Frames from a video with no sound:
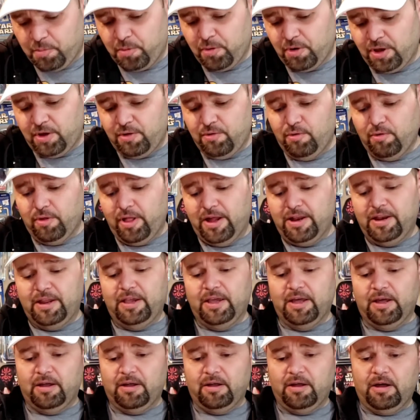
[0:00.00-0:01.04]
pretty cool
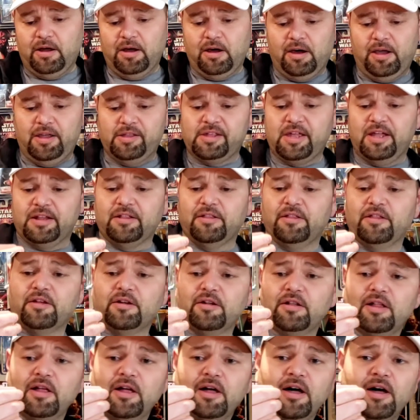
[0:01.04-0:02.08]
idea. Uh, he's got the
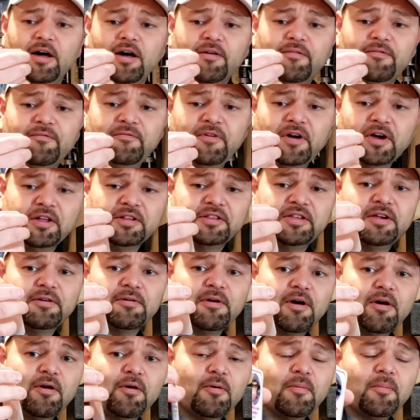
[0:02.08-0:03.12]
little uh,
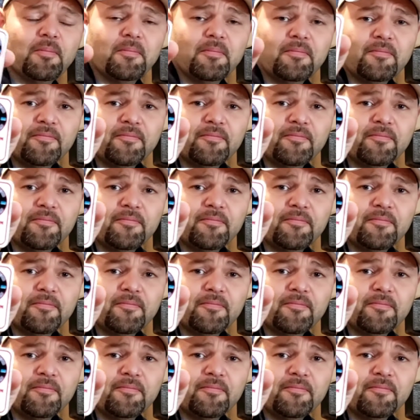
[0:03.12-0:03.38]
Funkatiro